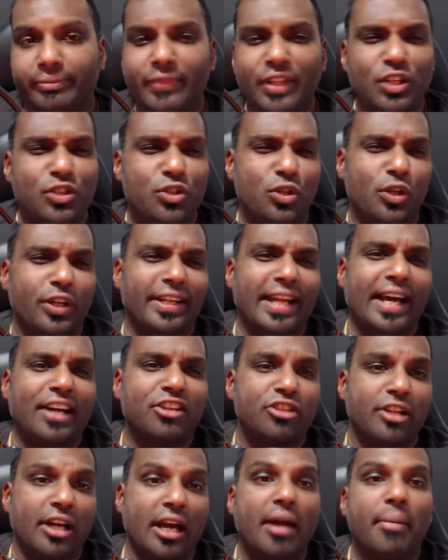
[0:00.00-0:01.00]
So you can
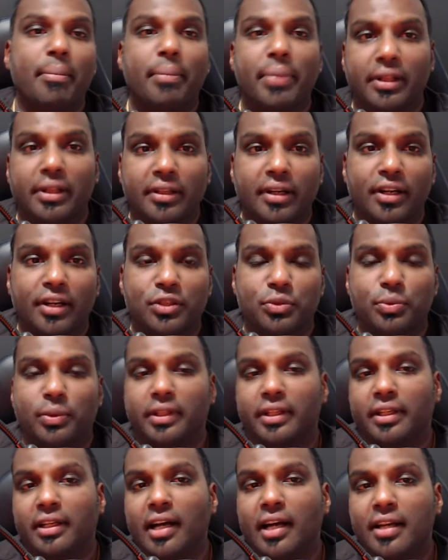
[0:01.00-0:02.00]
actually empathize with
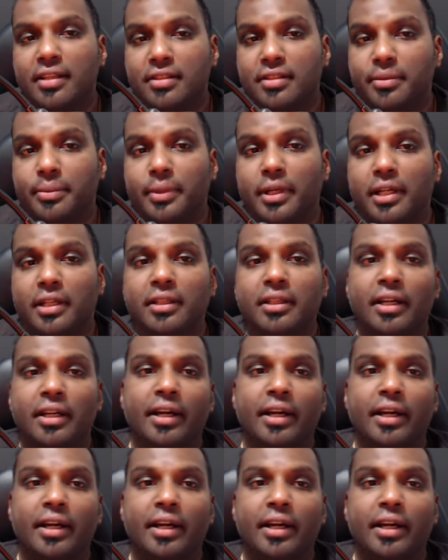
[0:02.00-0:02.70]
the customer